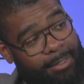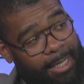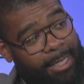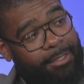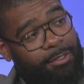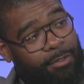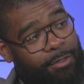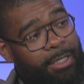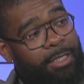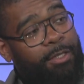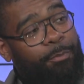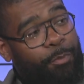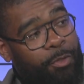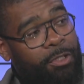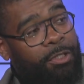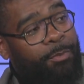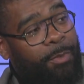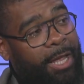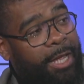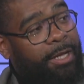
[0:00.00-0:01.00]
as you said, the
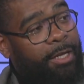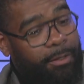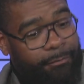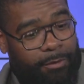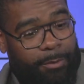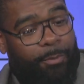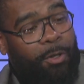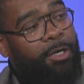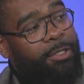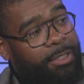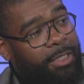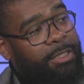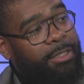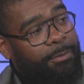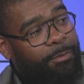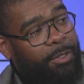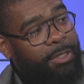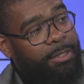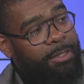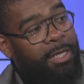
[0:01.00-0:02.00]
pushback of the
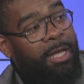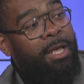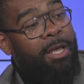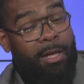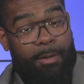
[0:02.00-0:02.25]
participants,